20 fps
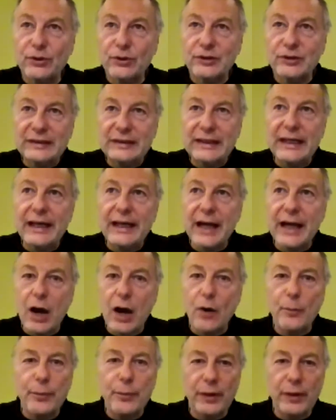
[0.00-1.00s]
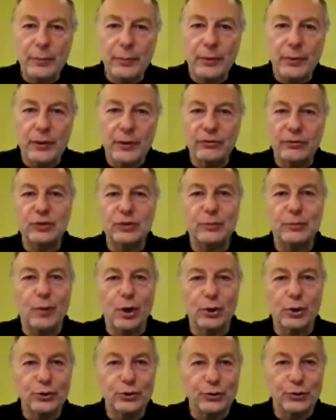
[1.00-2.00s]
see how people
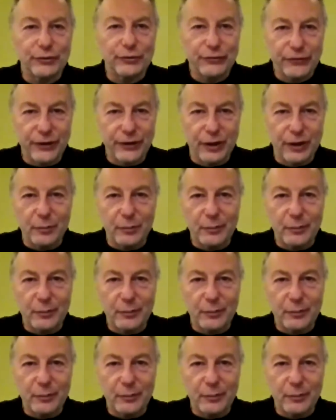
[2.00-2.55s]
respond to the film.